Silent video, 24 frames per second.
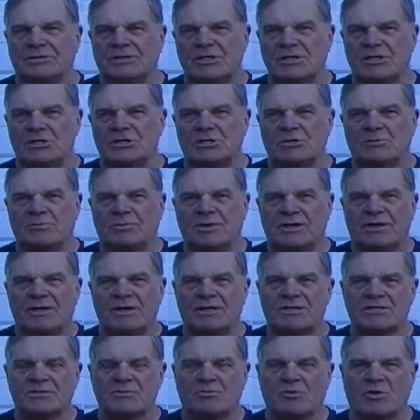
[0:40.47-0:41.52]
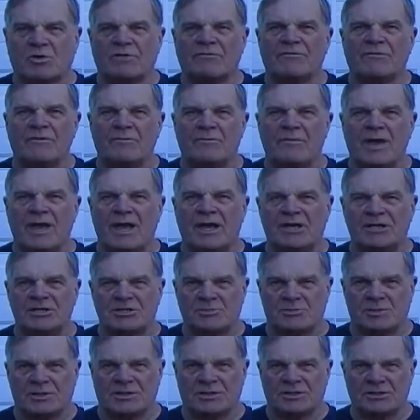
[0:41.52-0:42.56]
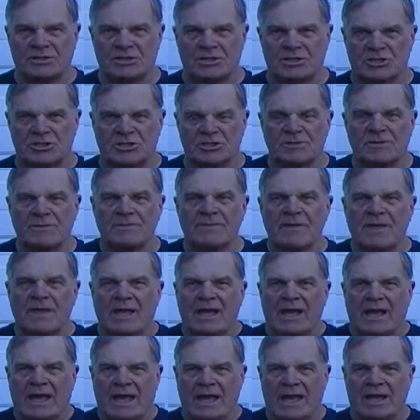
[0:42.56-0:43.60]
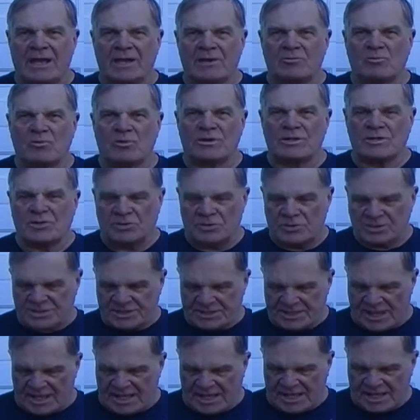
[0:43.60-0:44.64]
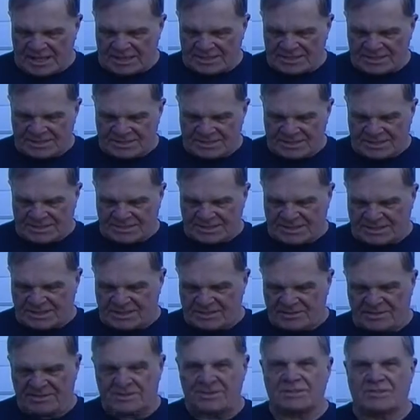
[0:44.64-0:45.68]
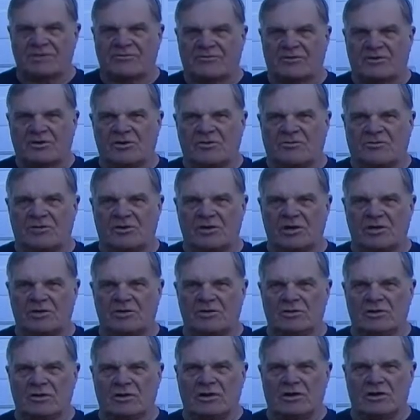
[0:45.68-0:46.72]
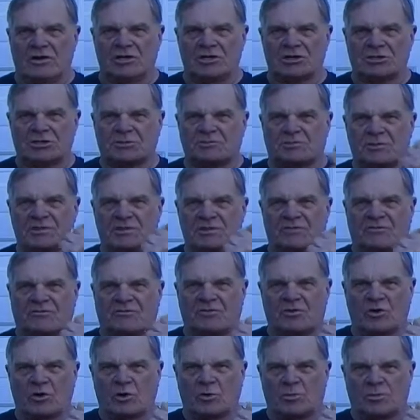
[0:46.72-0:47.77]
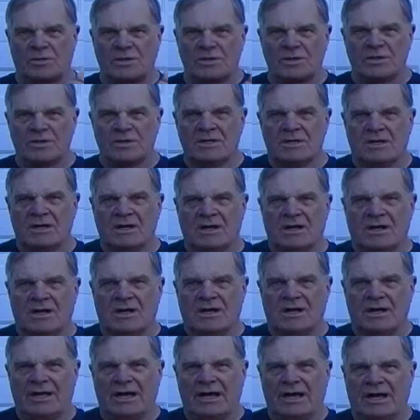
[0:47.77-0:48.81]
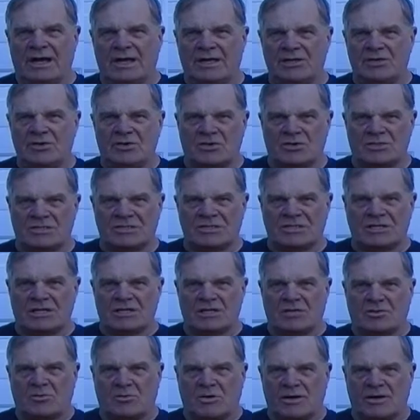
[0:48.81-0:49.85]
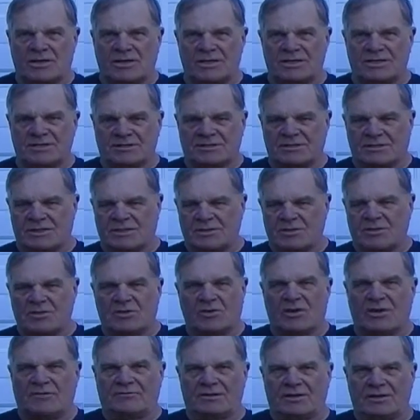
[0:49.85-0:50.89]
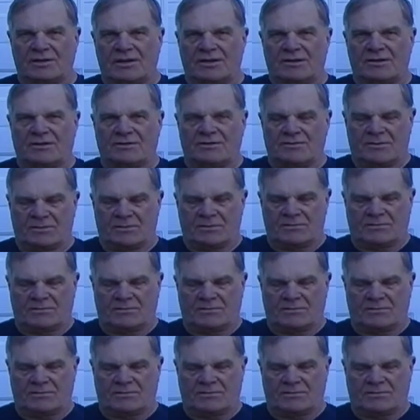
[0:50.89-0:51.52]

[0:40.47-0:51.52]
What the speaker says: leash, but it's more of a management leash. And what it looks like is this. Now this is a very, very large piece of rope, and you can see it quite easily. You don't have to get it,